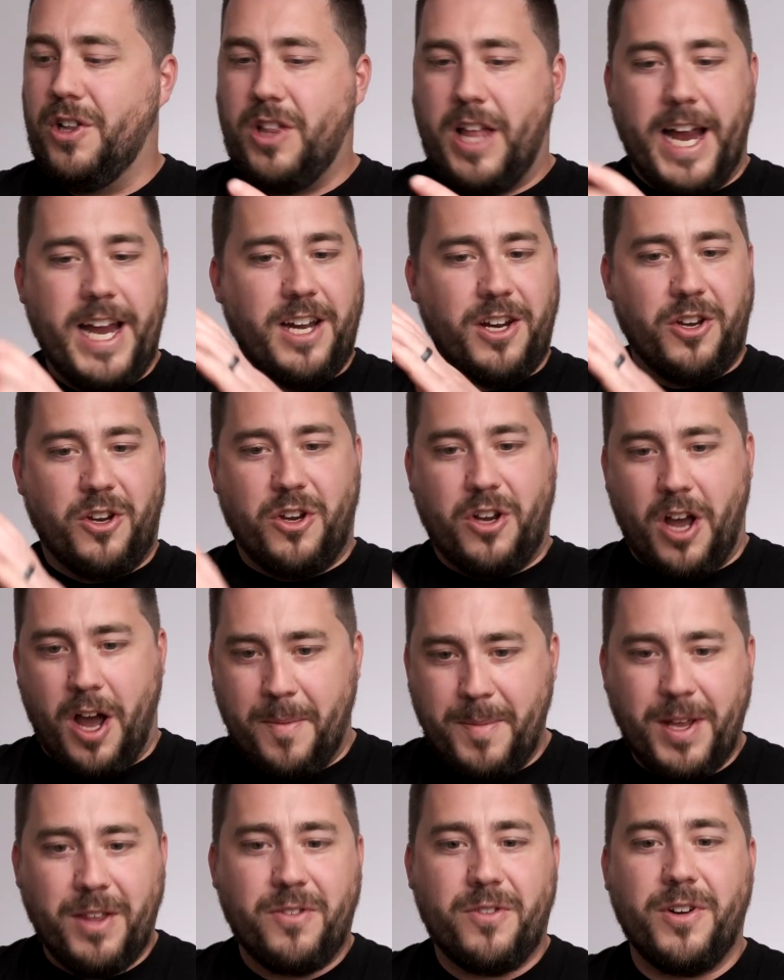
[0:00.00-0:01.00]
light
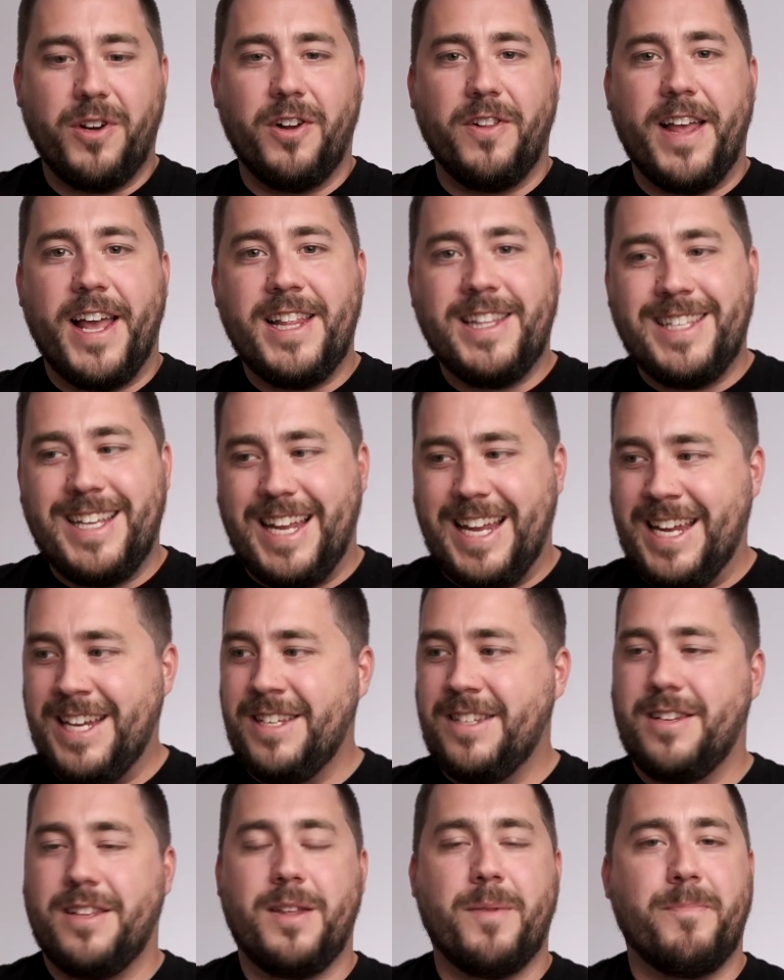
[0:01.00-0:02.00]
coming through your lens
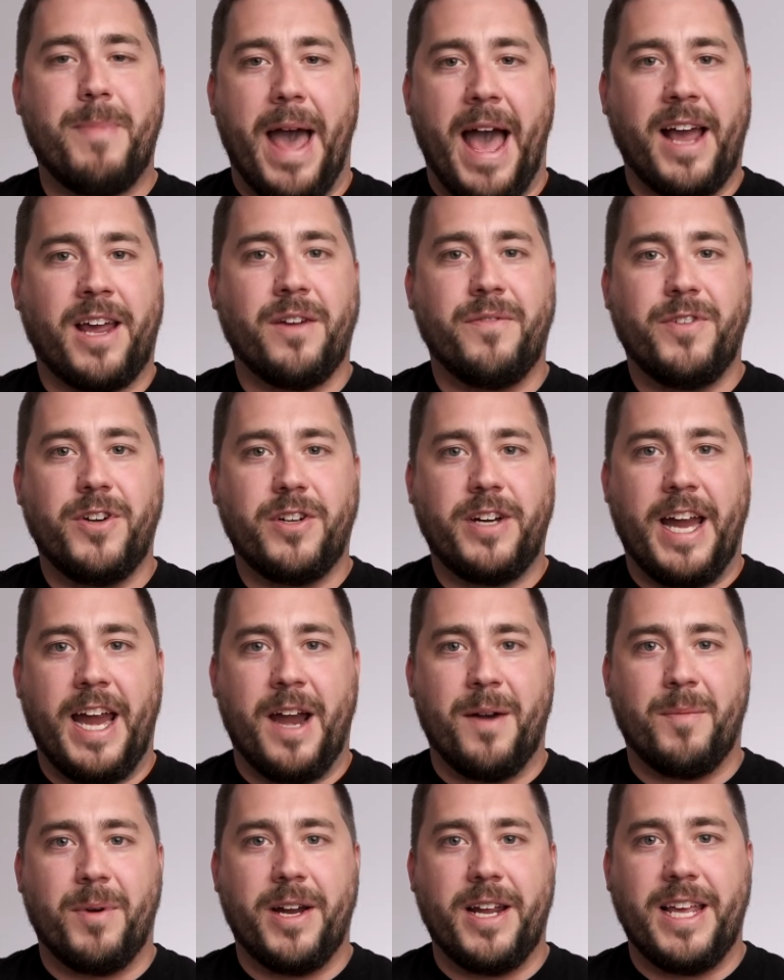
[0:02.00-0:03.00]
into the back of your
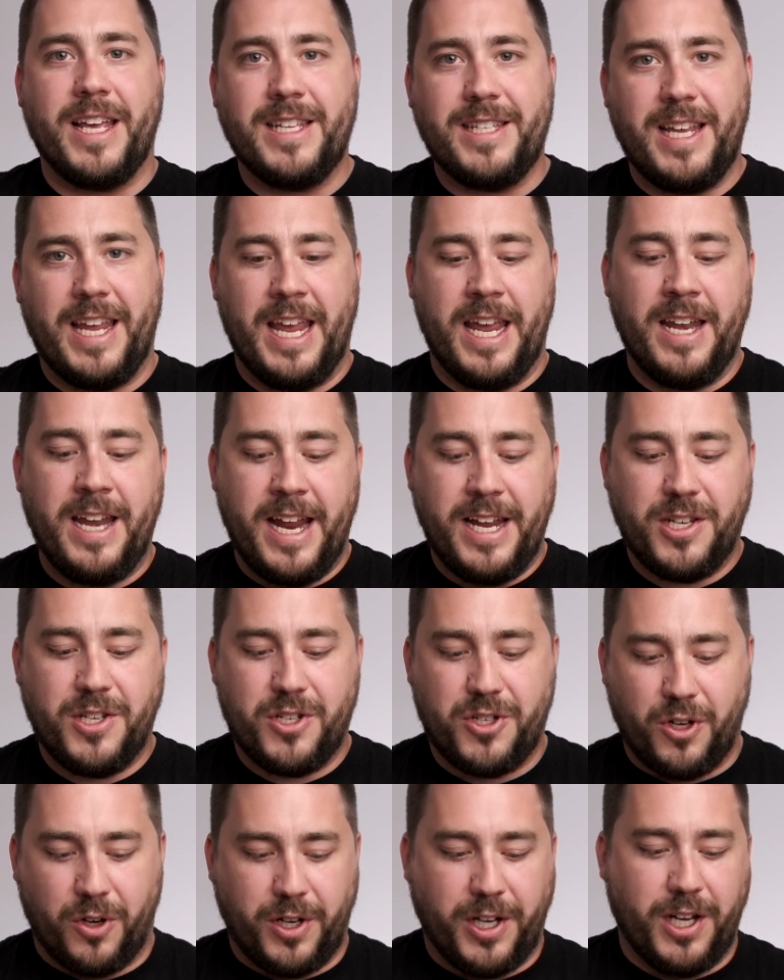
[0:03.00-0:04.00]
camera is in a
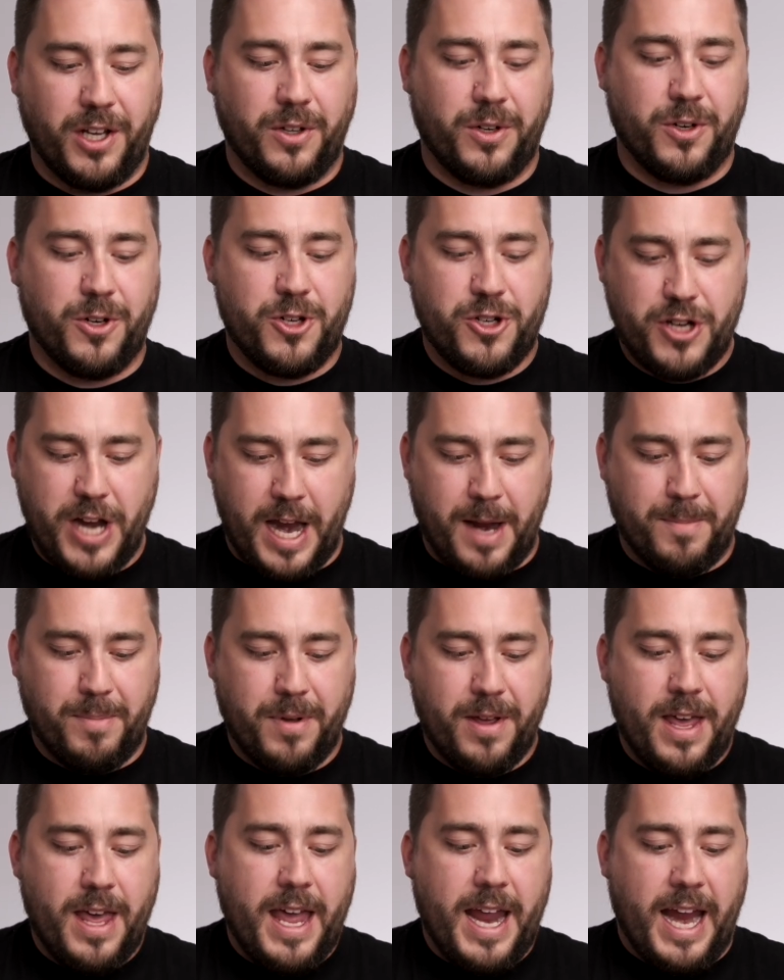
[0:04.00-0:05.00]
circular shape.
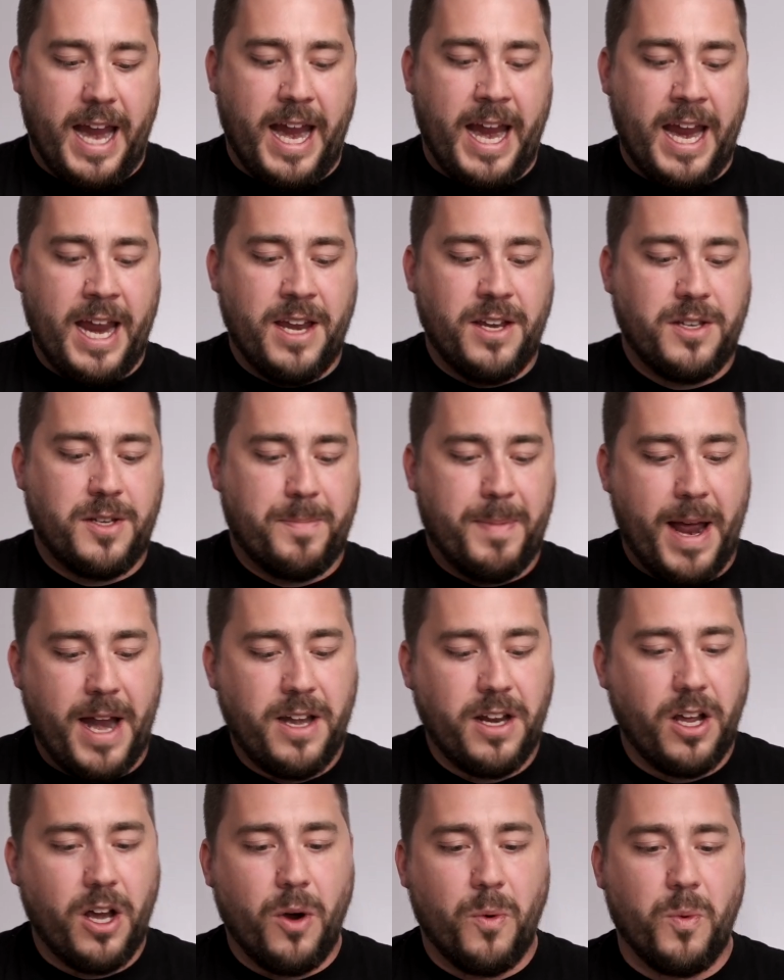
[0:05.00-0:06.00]
And
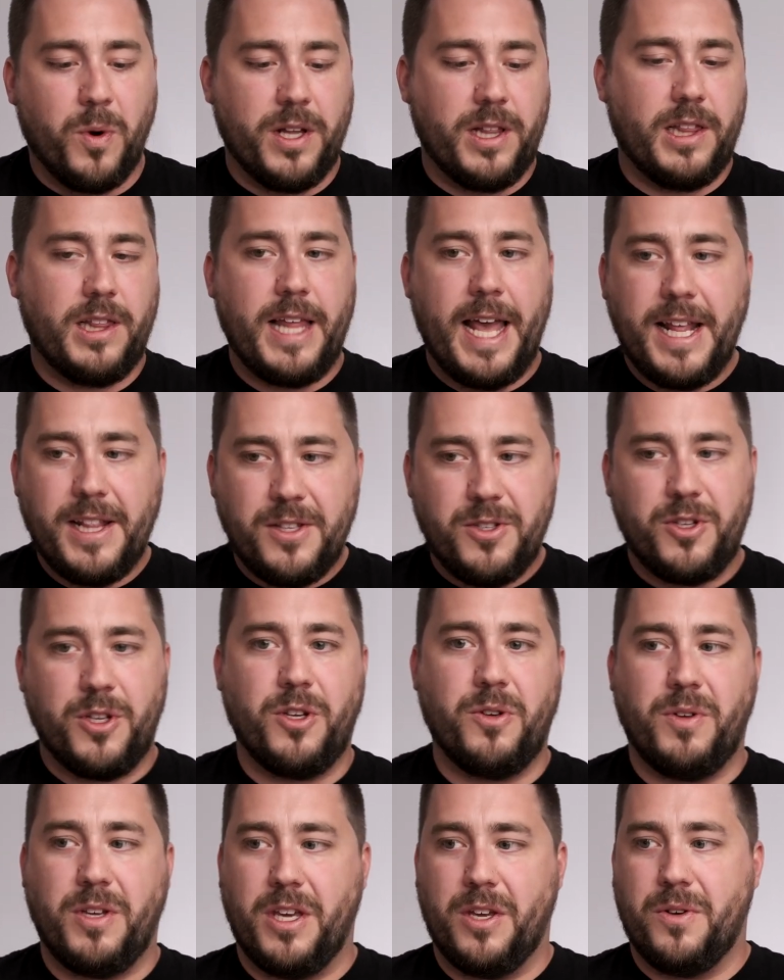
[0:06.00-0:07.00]
depending on what lens
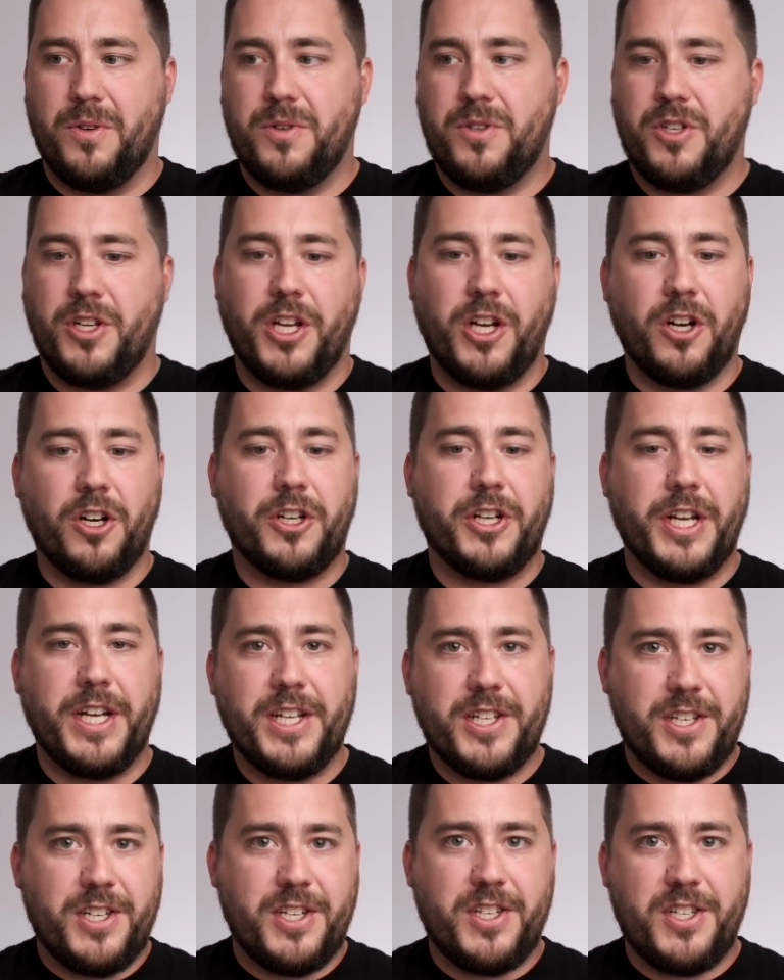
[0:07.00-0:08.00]
you use, you're gonna
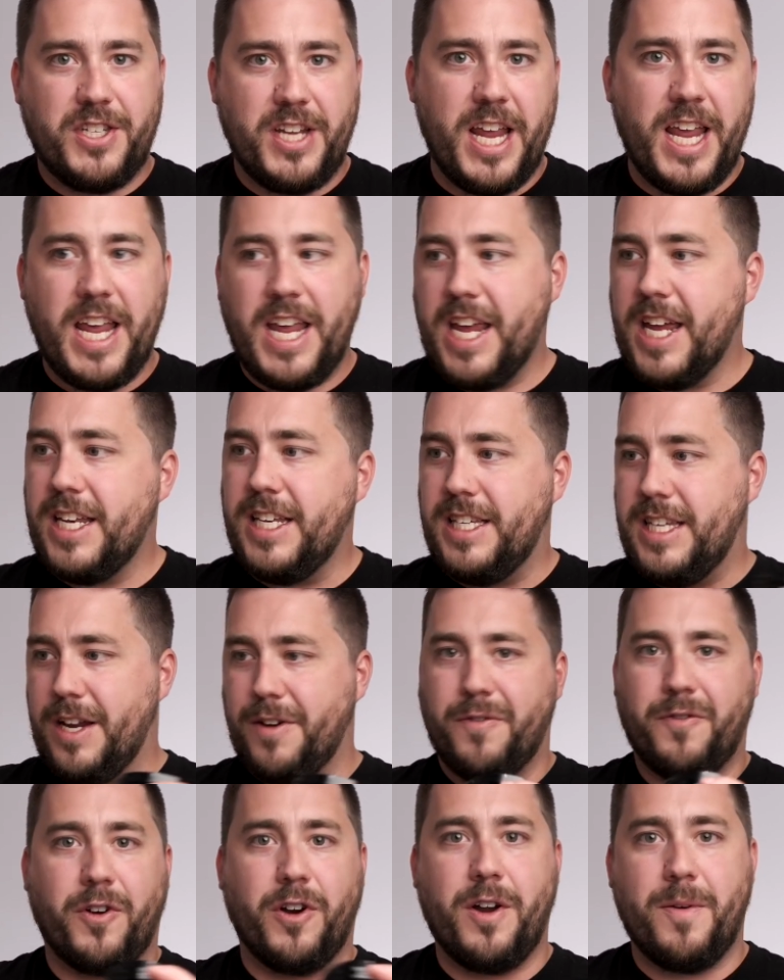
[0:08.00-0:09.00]
see a
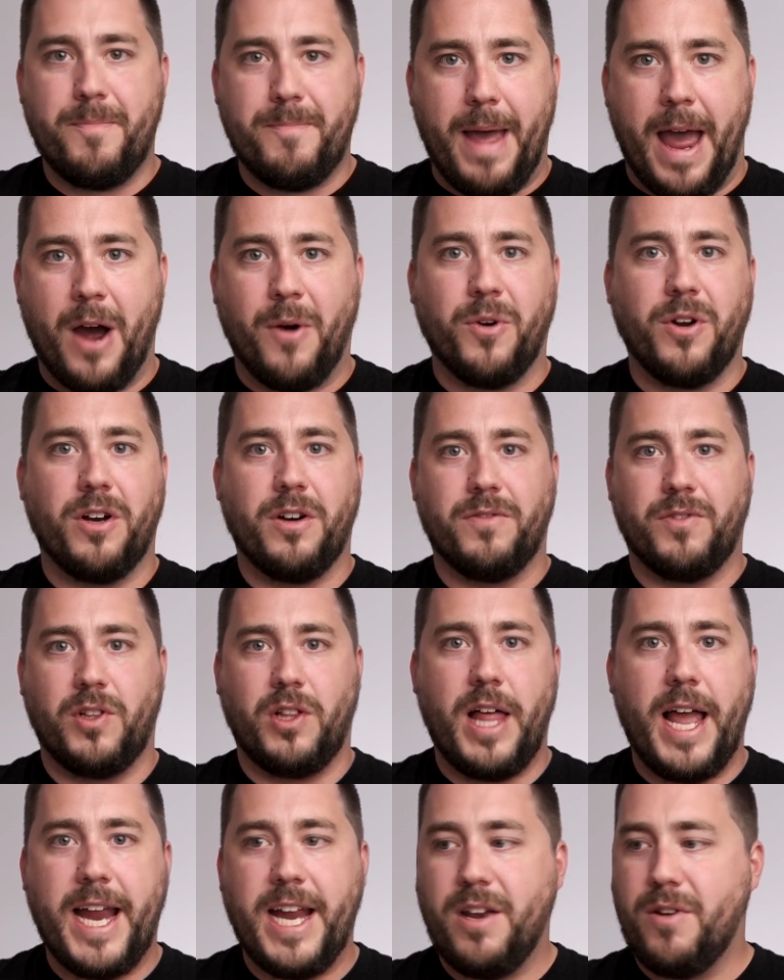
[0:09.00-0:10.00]
different amount of
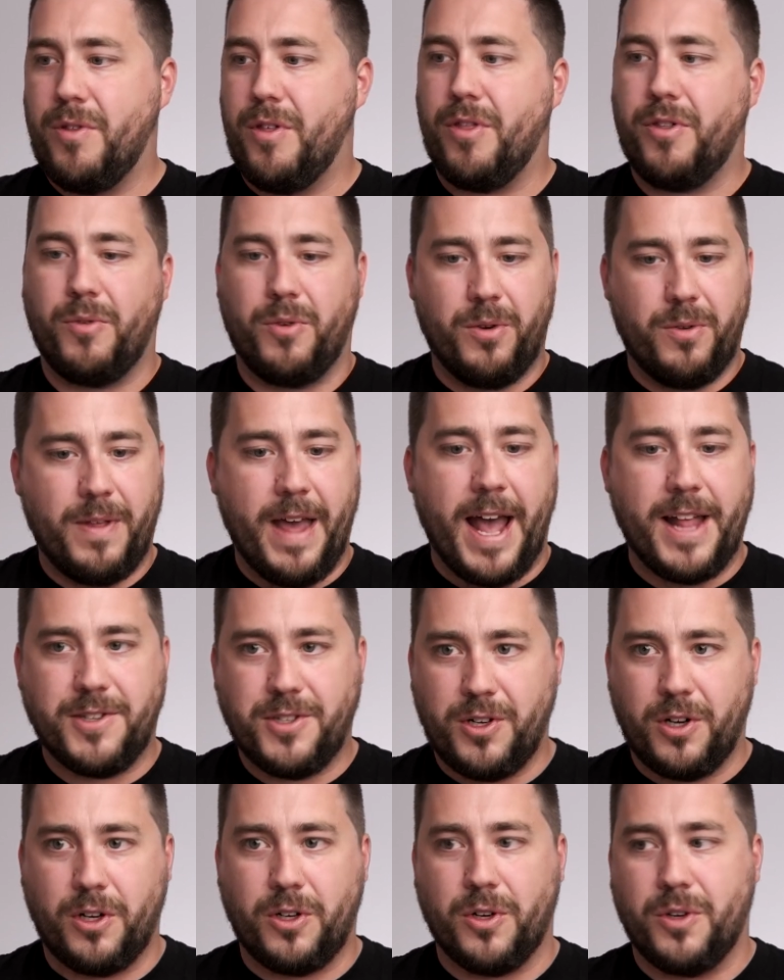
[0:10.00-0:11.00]
light through that
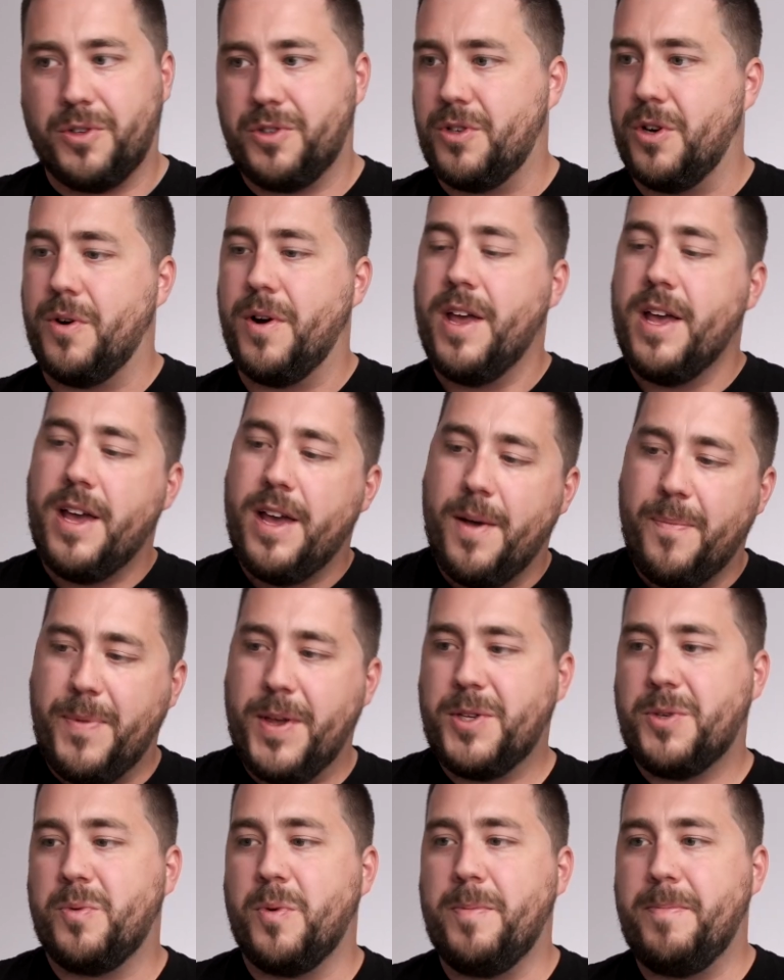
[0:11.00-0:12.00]
circle. So
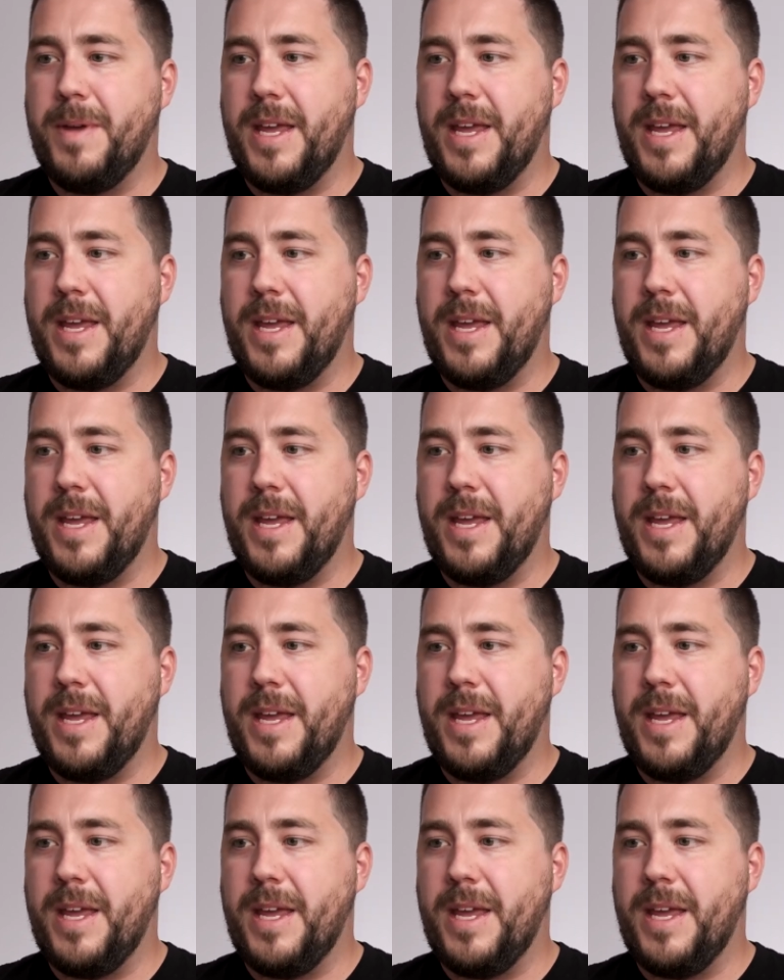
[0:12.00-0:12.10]
this would